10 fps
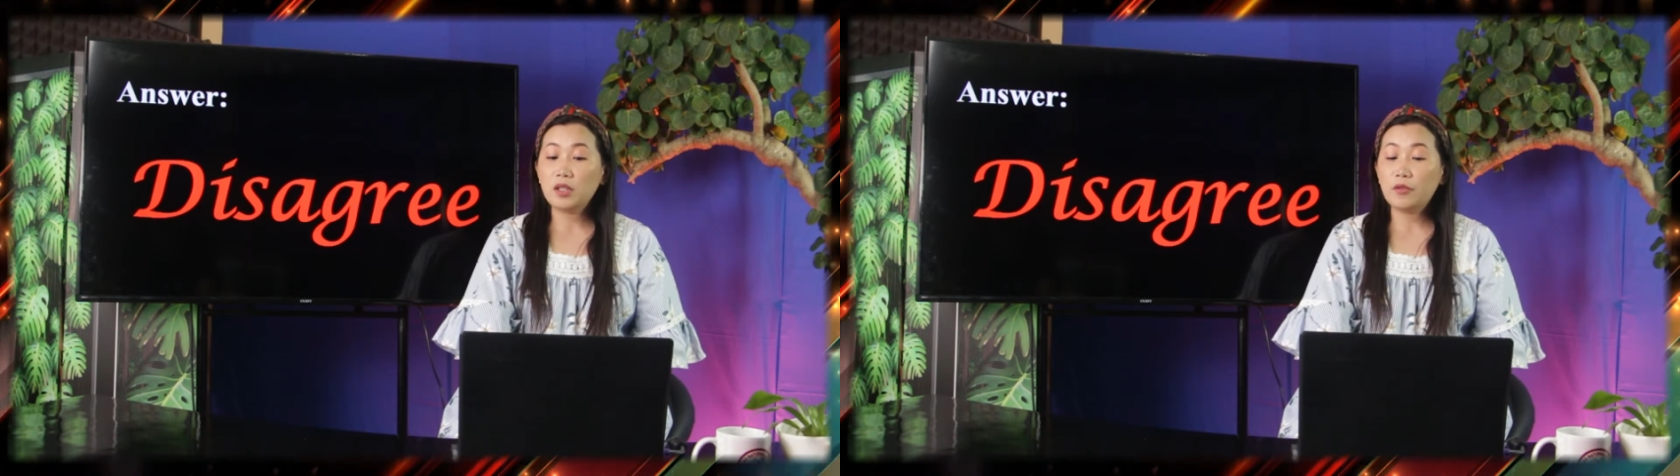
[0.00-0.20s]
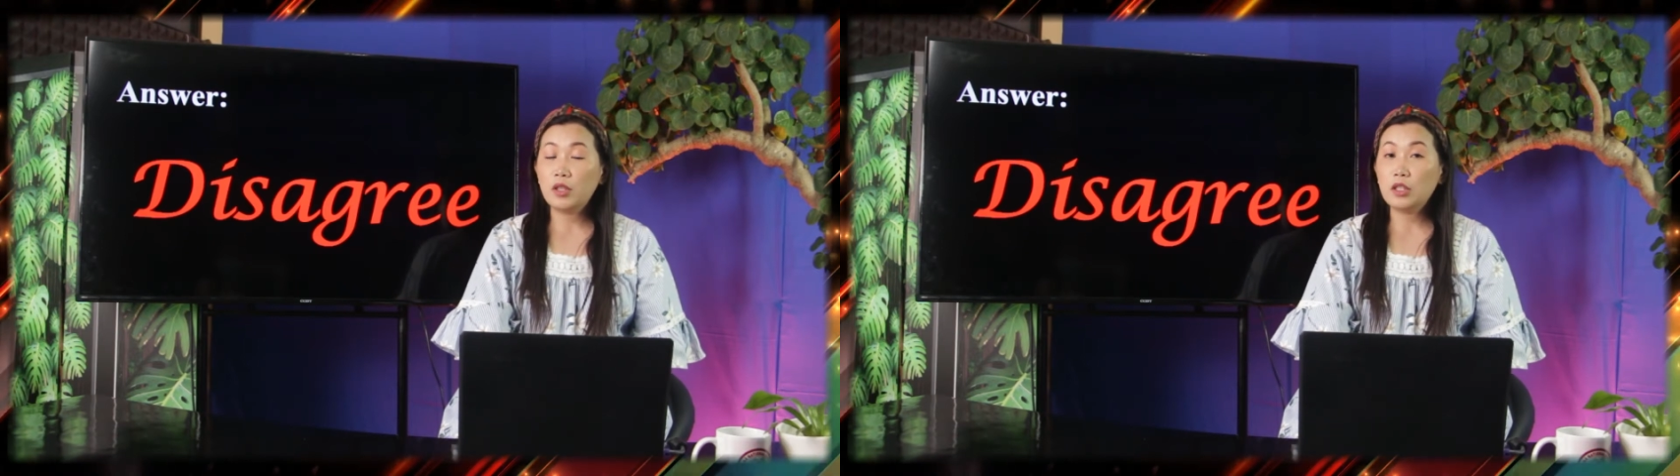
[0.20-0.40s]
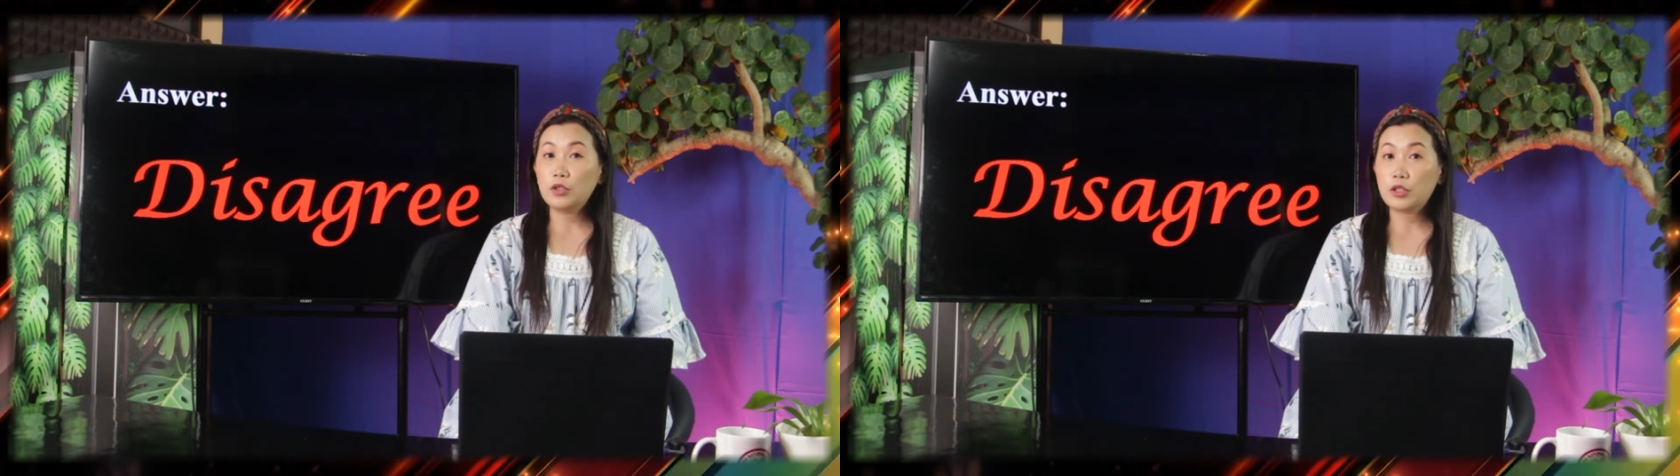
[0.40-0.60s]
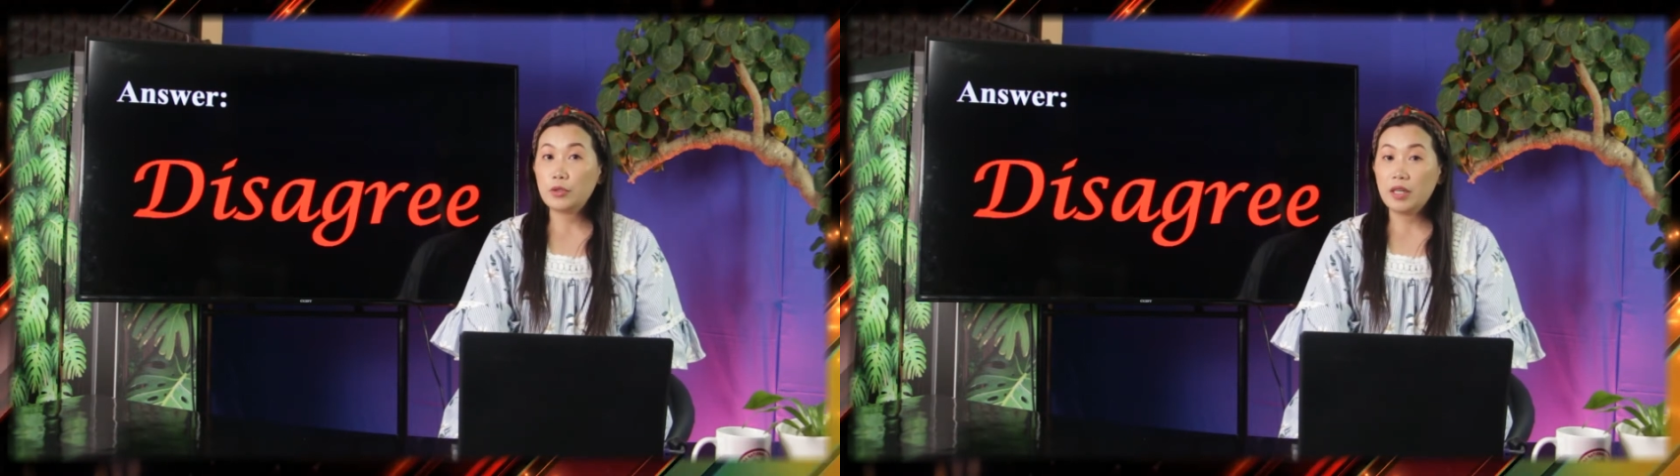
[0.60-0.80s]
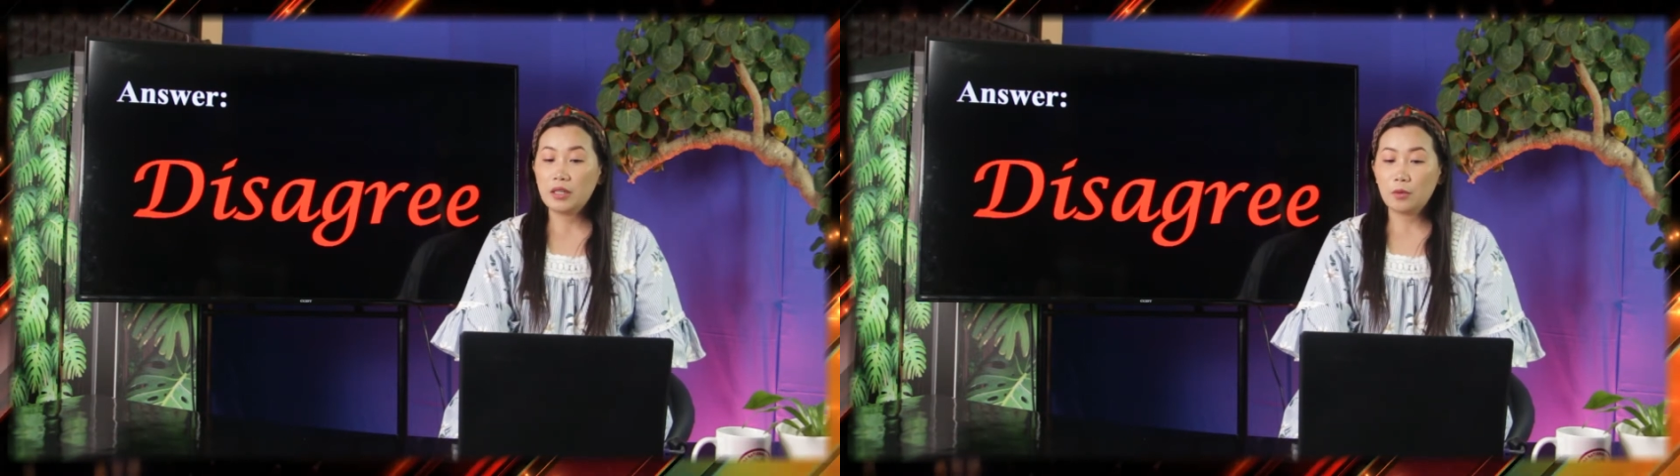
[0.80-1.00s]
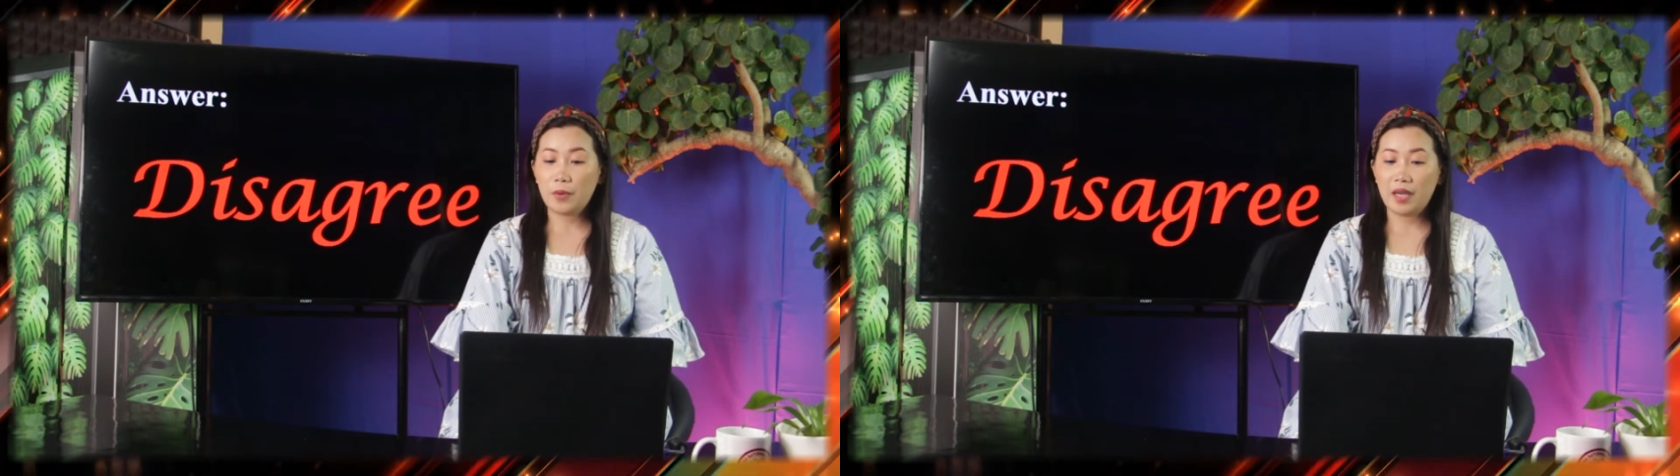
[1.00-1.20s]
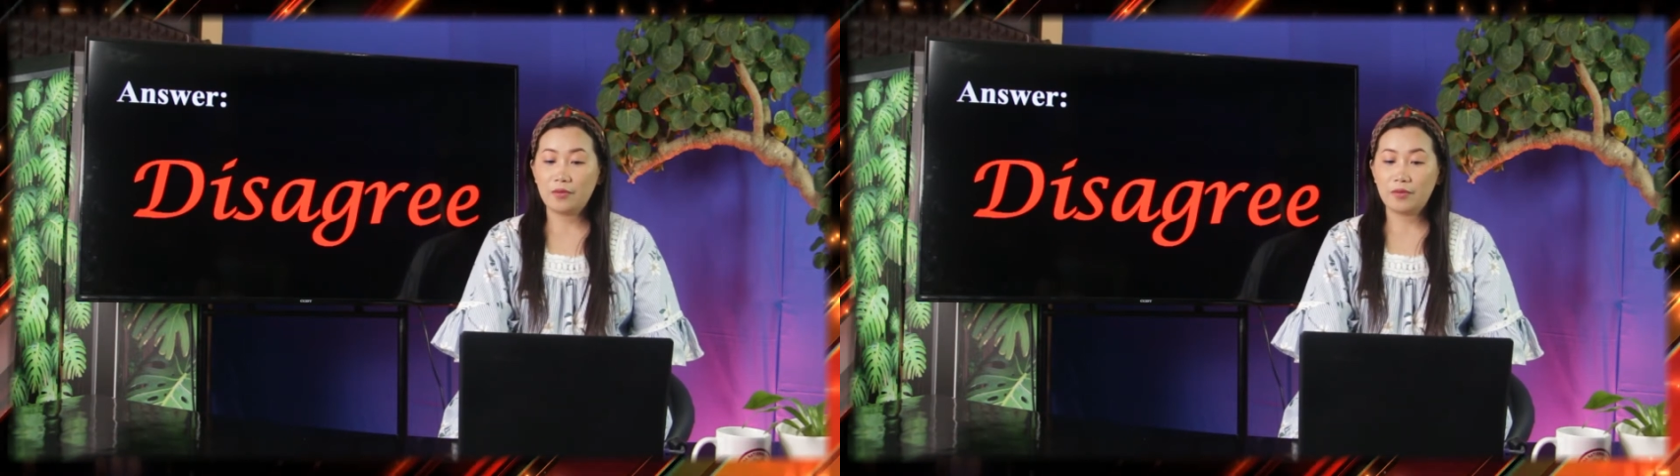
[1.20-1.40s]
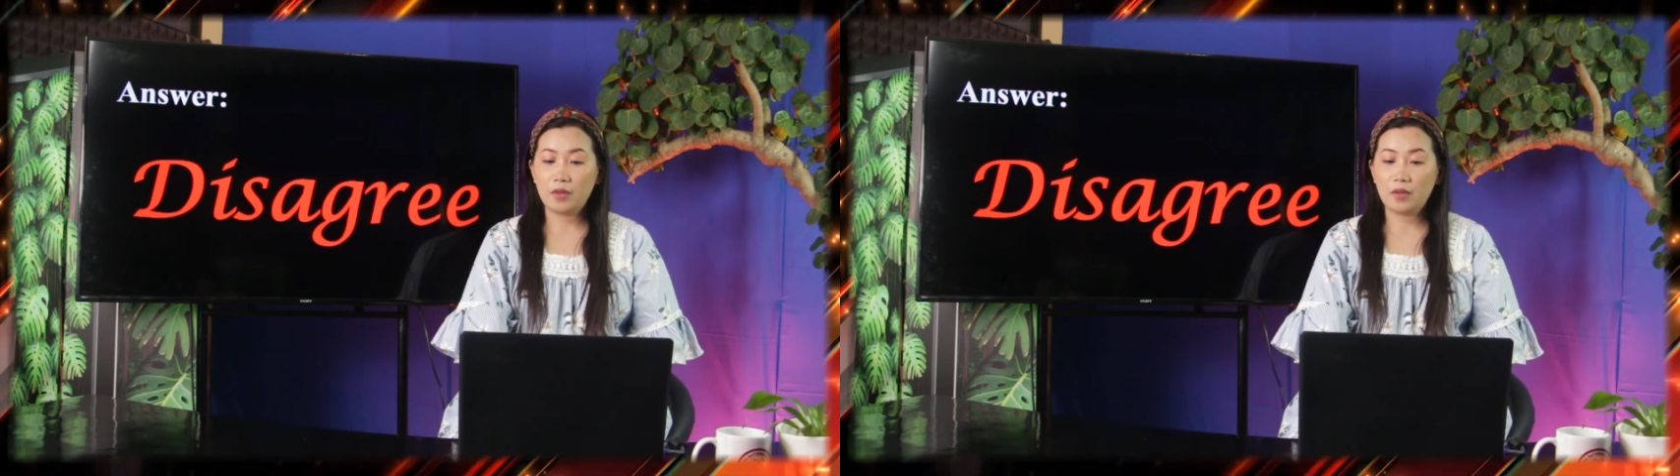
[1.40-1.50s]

of longitudinal wave.